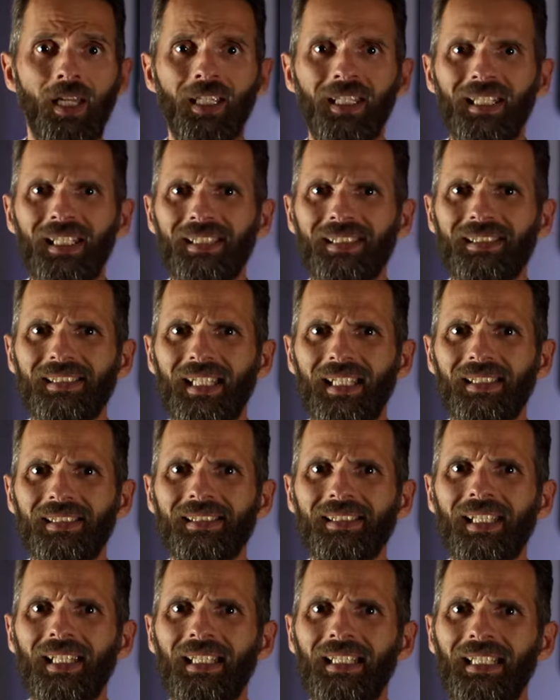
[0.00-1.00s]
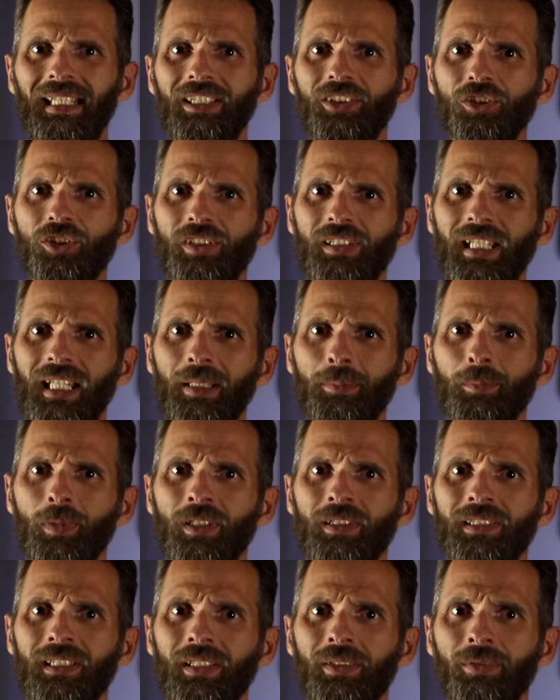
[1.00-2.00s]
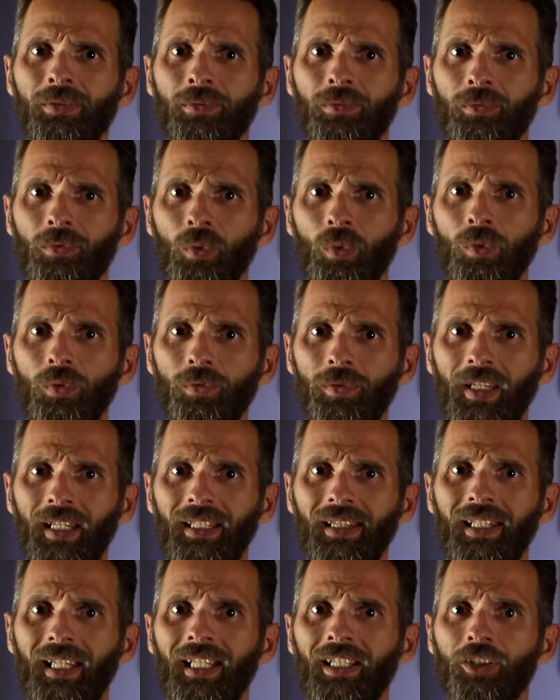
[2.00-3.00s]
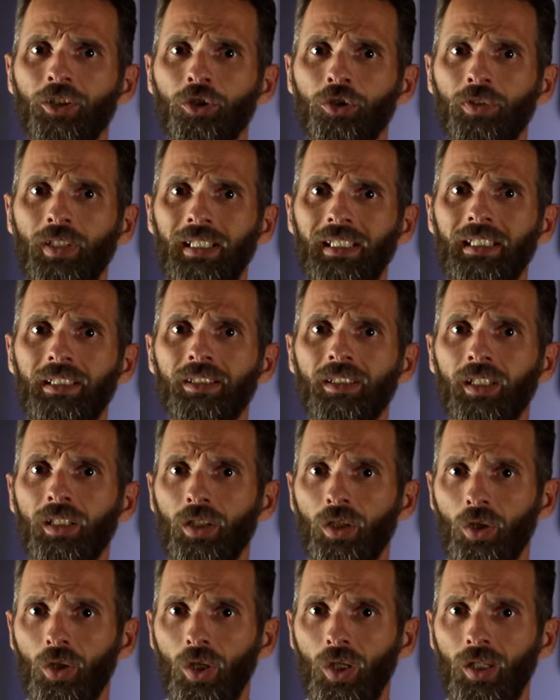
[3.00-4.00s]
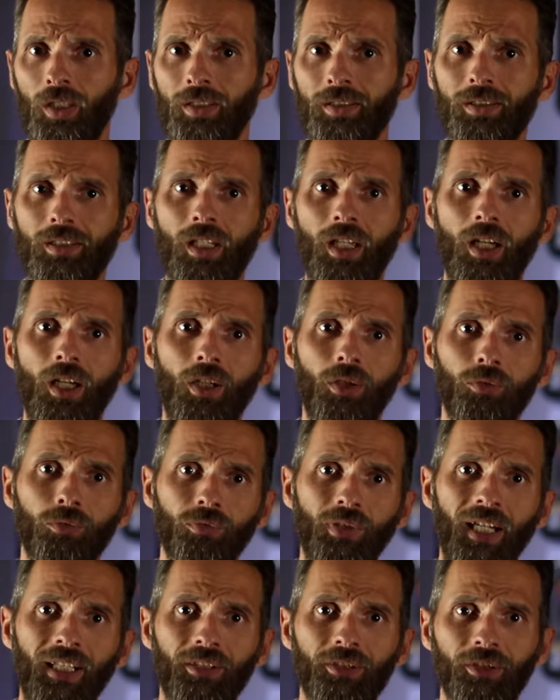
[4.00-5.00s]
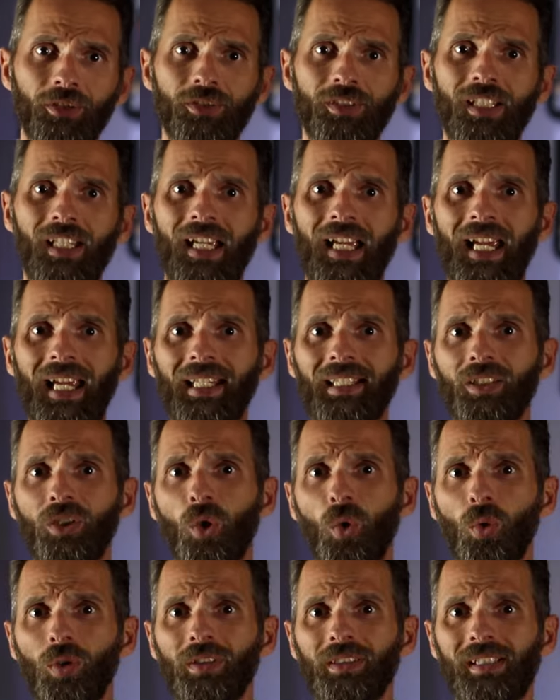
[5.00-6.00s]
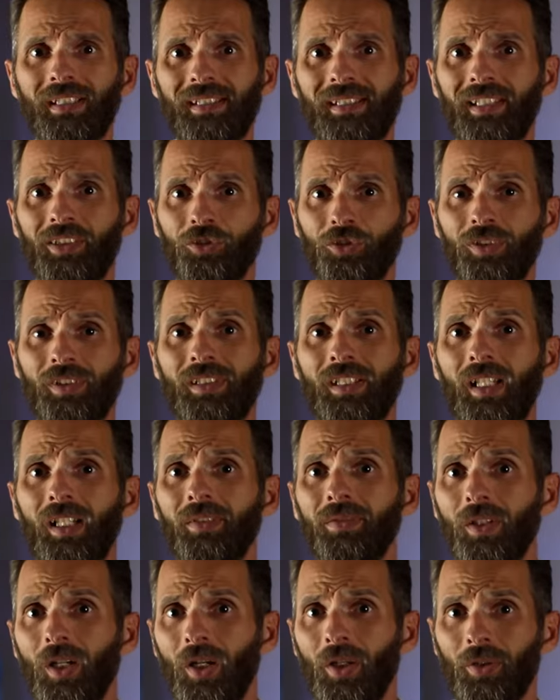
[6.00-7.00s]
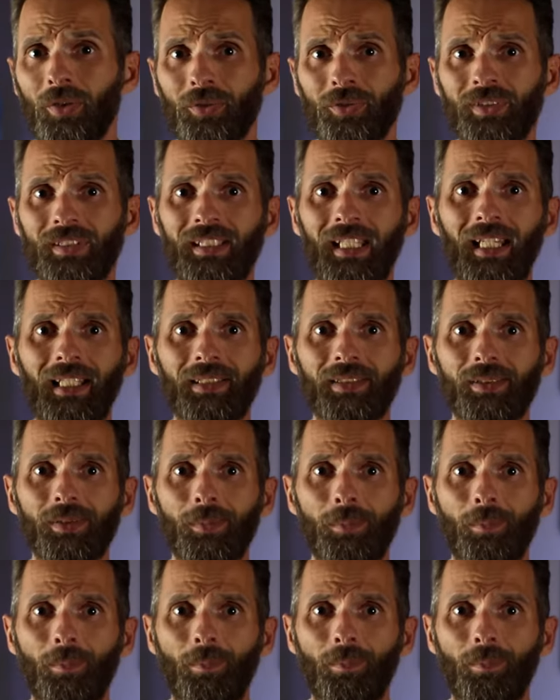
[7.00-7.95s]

It states that each state must give full faith and credit to the laws, records, and court decisions of other states.